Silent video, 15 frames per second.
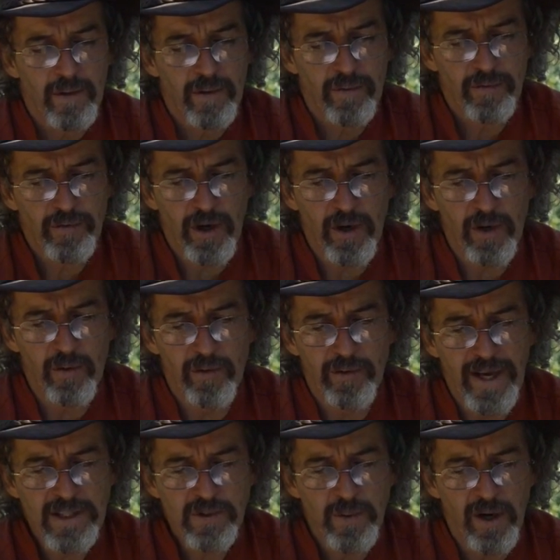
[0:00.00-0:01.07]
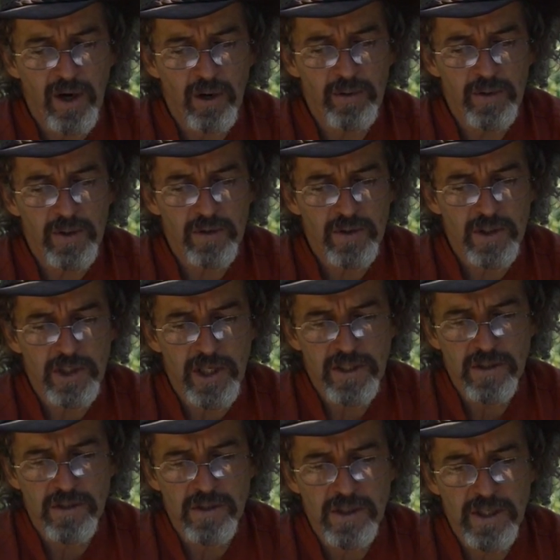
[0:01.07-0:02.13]
So that's where I would
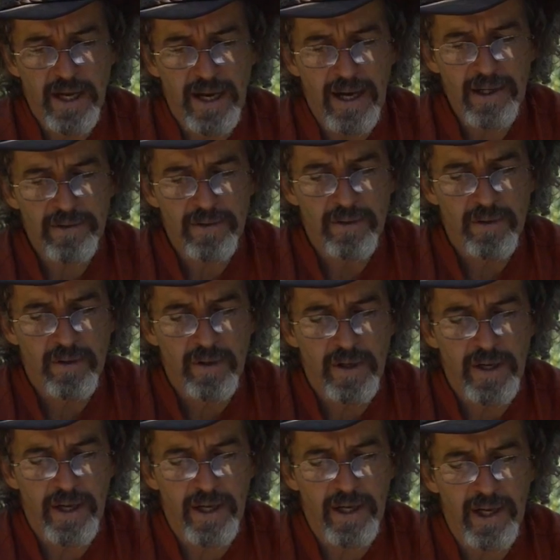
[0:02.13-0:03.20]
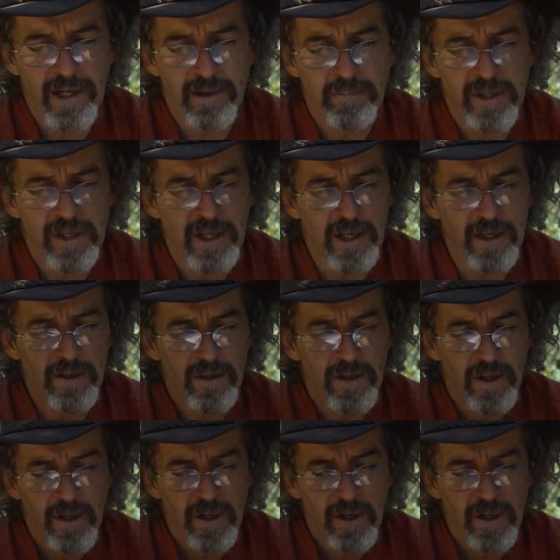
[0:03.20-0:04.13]
suggest to start and begin.